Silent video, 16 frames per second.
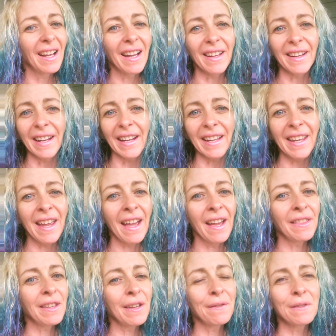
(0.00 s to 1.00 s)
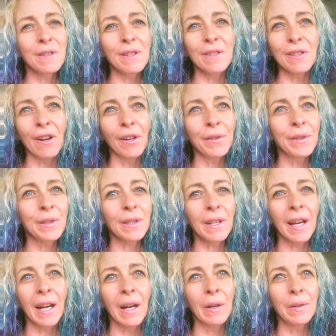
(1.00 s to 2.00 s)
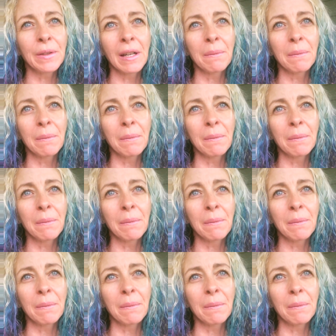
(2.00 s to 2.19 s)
And I can't even start to count